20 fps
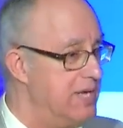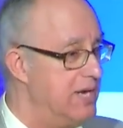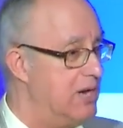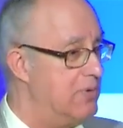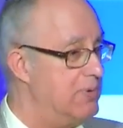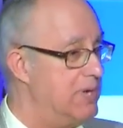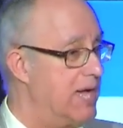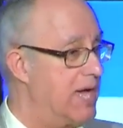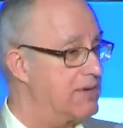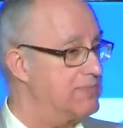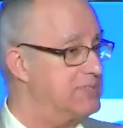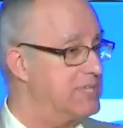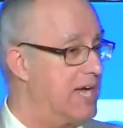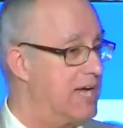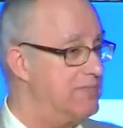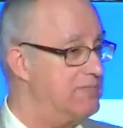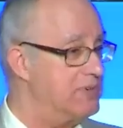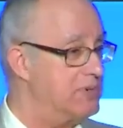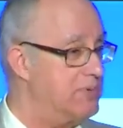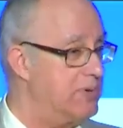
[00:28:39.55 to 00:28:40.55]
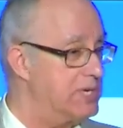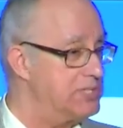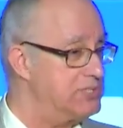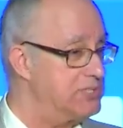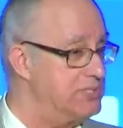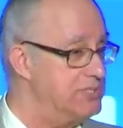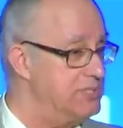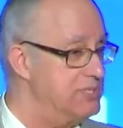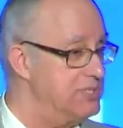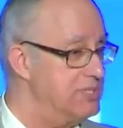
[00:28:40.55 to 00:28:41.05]
Are we out of time for
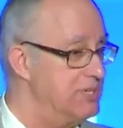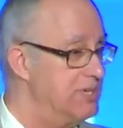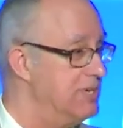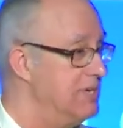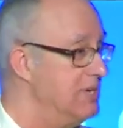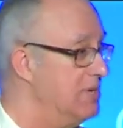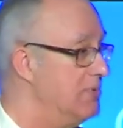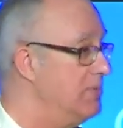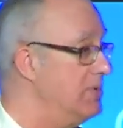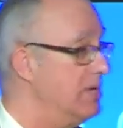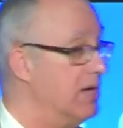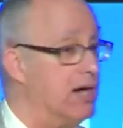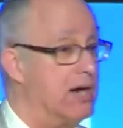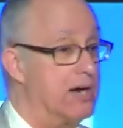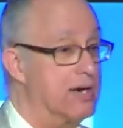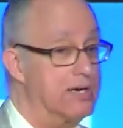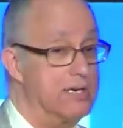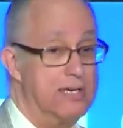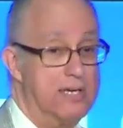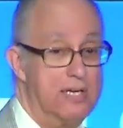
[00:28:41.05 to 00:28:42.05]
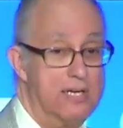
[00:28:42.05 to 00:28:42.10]
questions? We are.